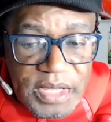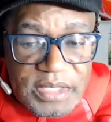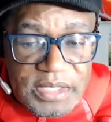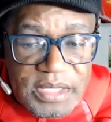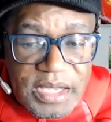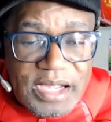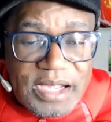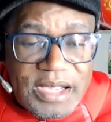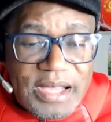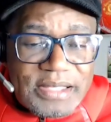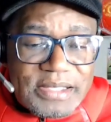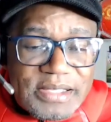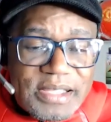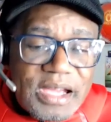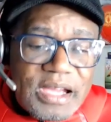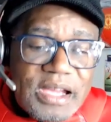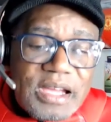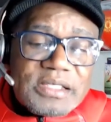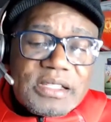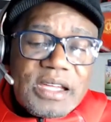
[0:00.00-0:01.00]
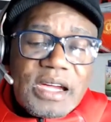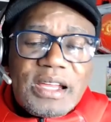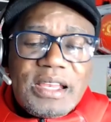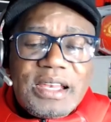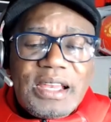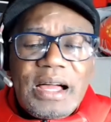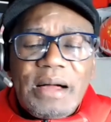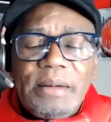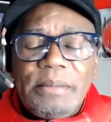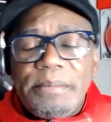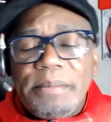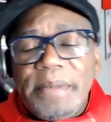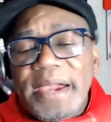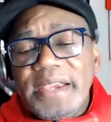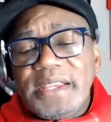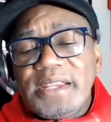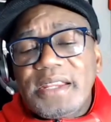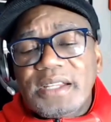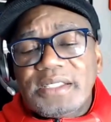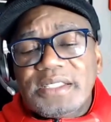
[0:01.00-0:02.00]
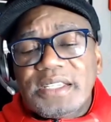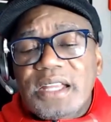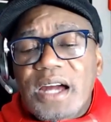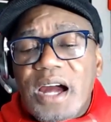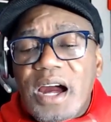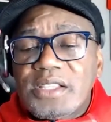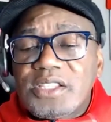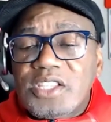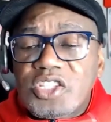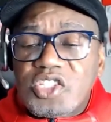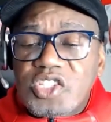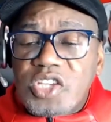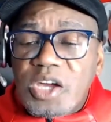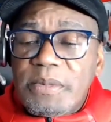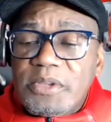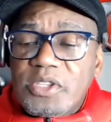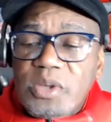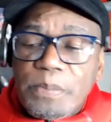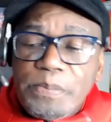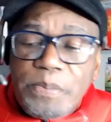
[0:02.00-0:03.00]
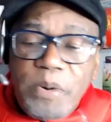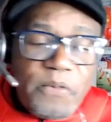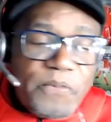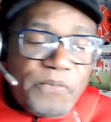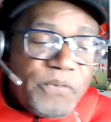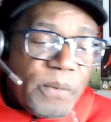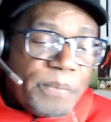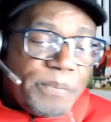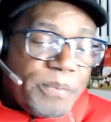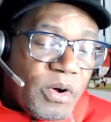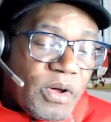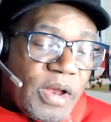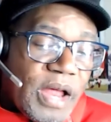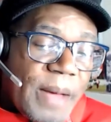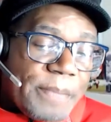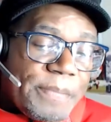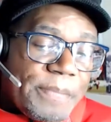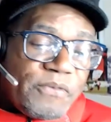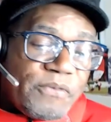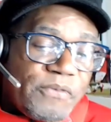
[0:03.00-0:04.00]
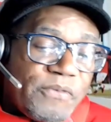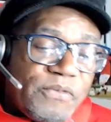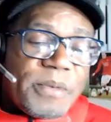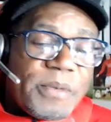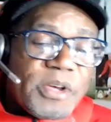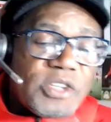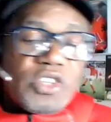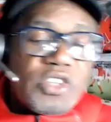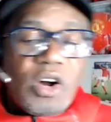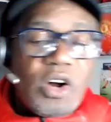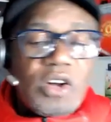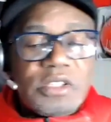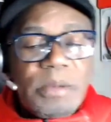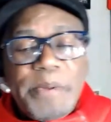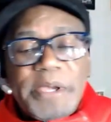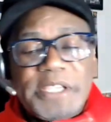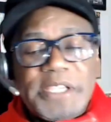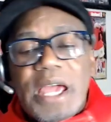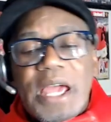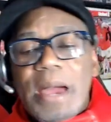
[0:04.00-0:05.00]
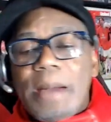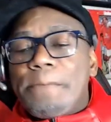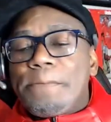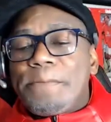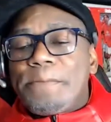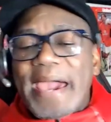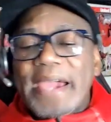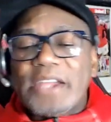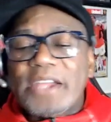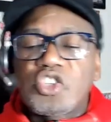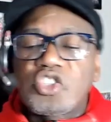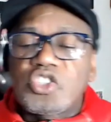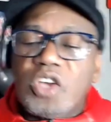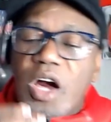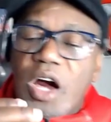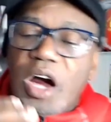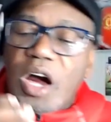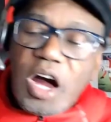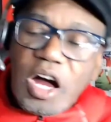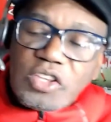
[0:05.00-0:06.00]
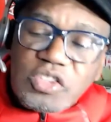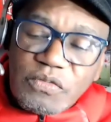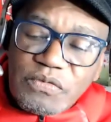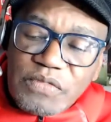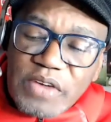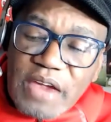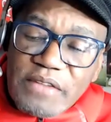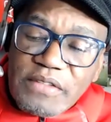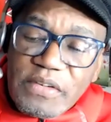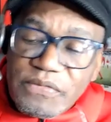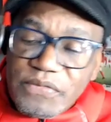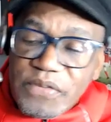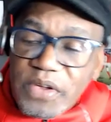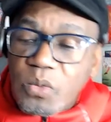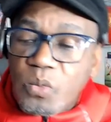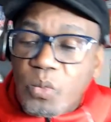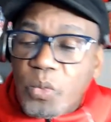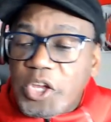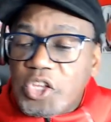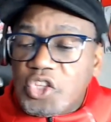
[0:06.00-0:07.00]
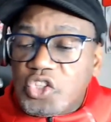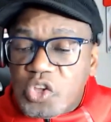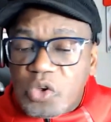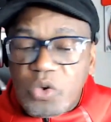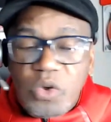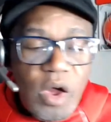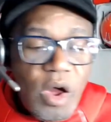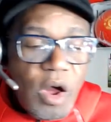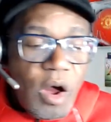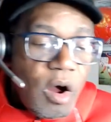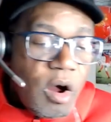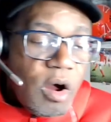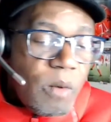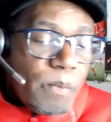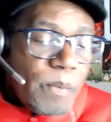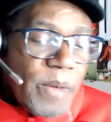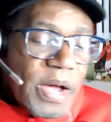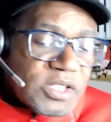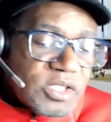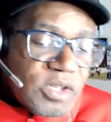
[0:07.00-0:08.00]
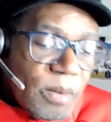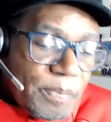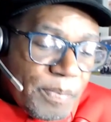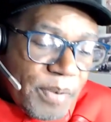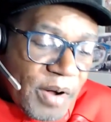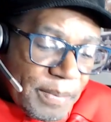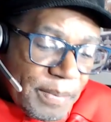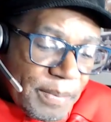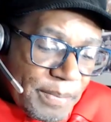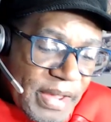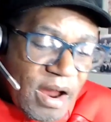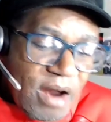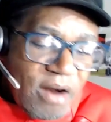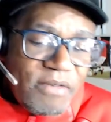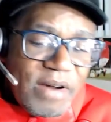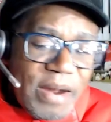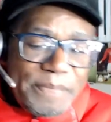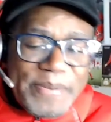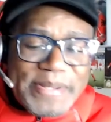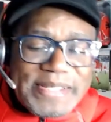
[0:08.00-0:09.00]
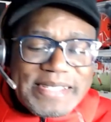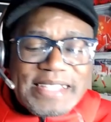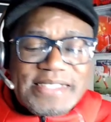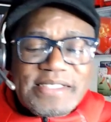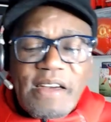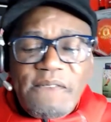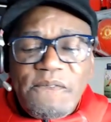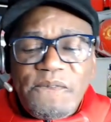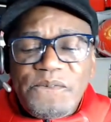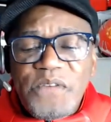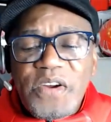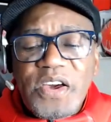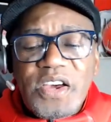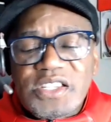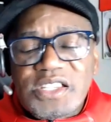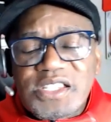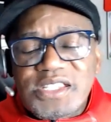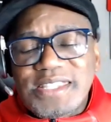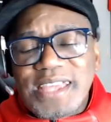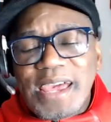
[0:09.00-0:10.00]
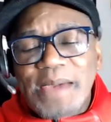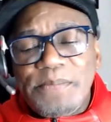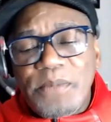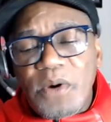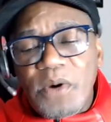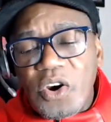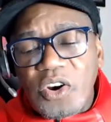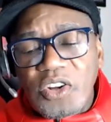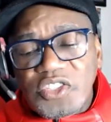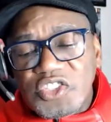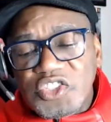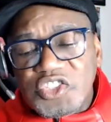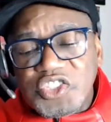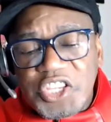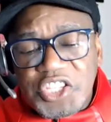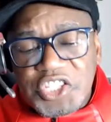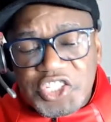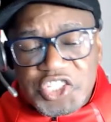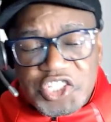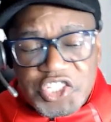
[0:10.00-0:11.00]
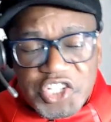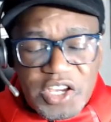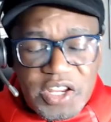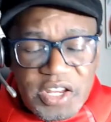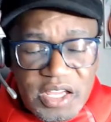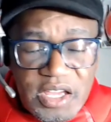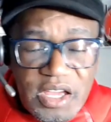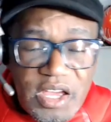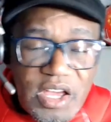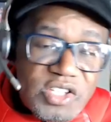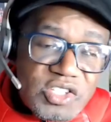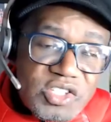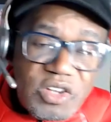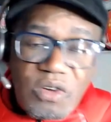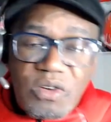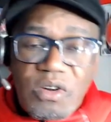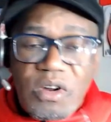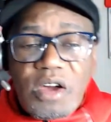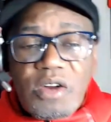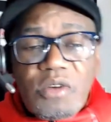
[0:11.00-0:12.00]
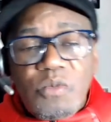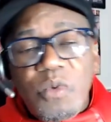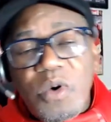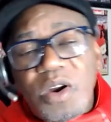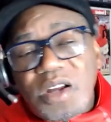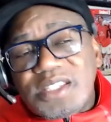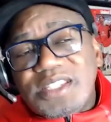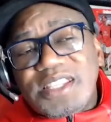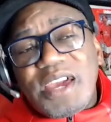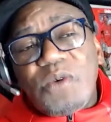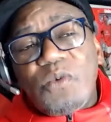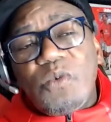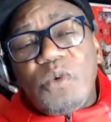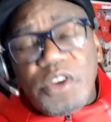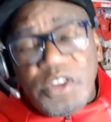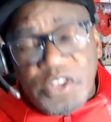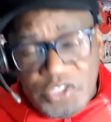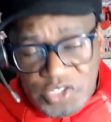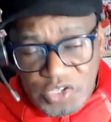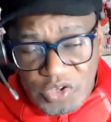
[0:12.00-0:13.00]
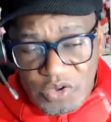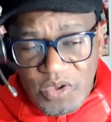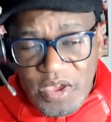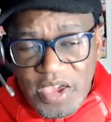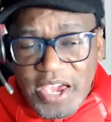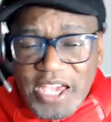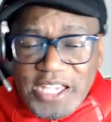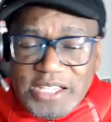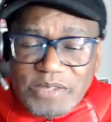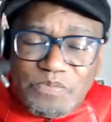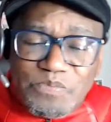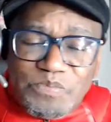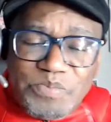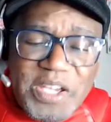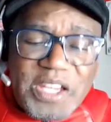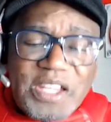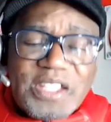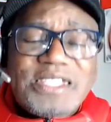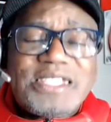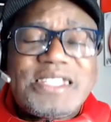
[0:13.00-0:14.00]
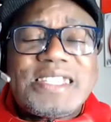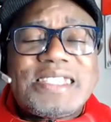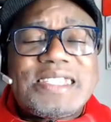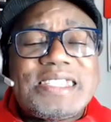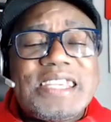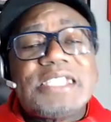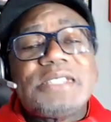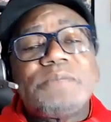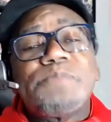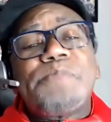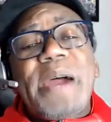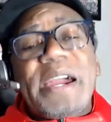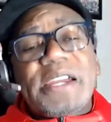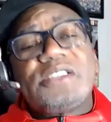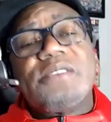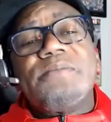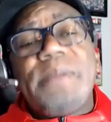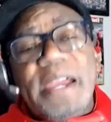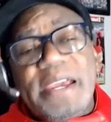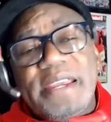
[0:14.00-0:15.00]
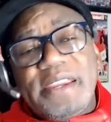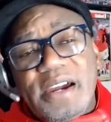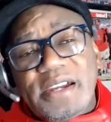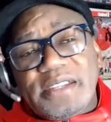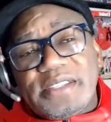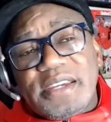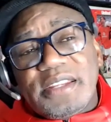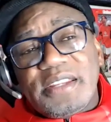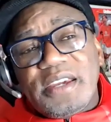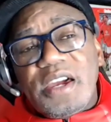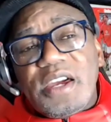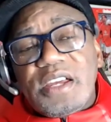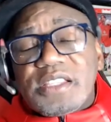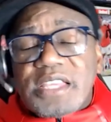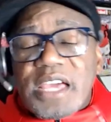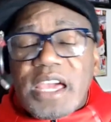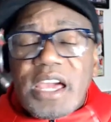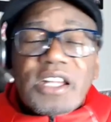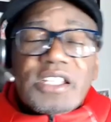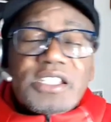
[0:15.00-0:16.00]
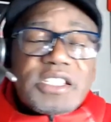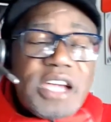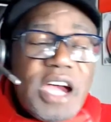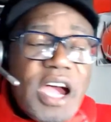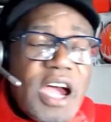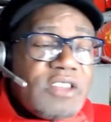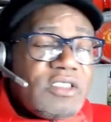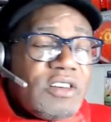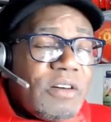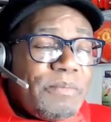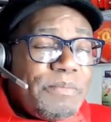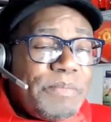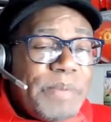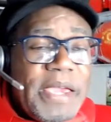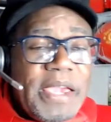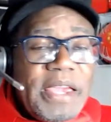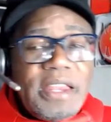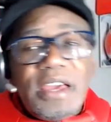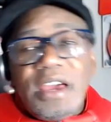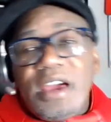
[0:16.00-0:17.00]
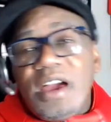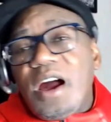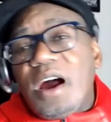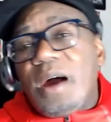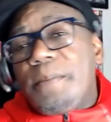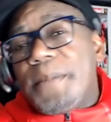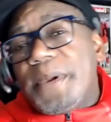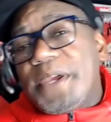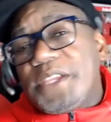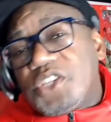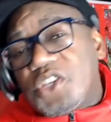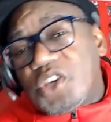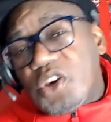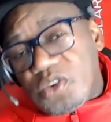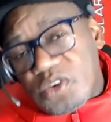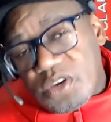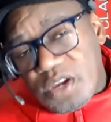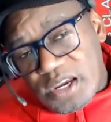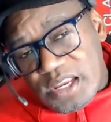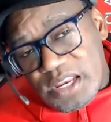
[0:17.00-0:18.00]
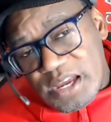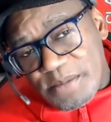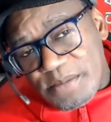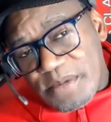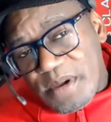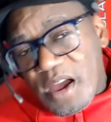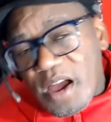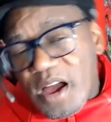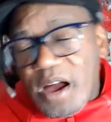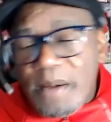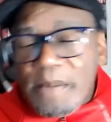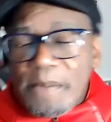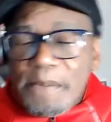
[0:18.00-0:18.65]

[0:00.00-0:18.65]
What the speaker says: The club, Man United, are determined to put football and performance on the pitch back to the heart of everything we do. Omar's appointment represents the first step on this journey. So what they want to do is bring success back to Man United. They are tired of being a mediocre club, a